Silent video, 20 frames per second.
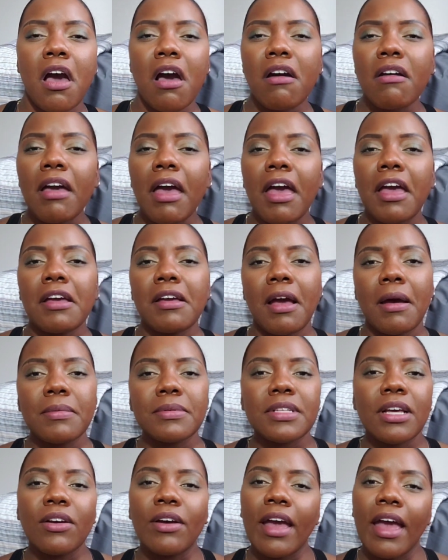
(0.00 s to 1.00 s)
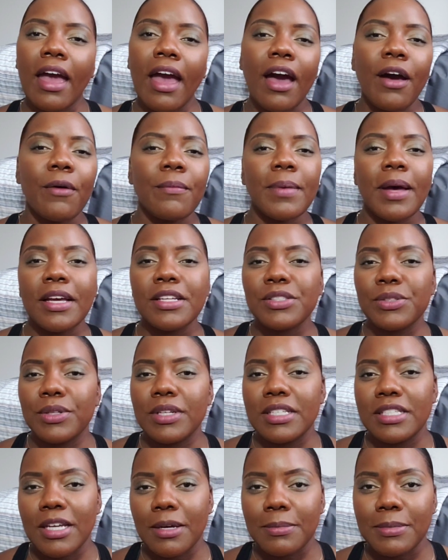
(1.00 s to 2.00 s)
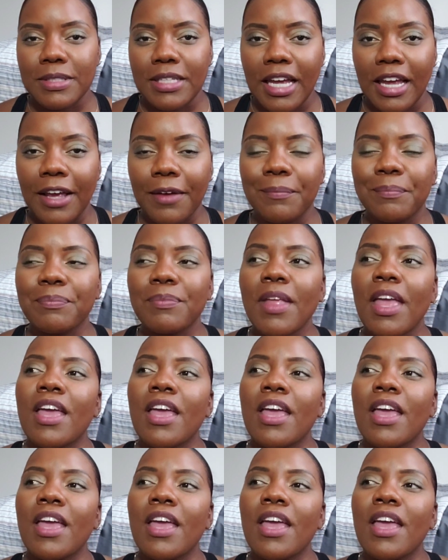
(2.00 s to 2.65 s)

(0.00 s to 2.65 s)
okay. I was okay. I don't mind doing a double date.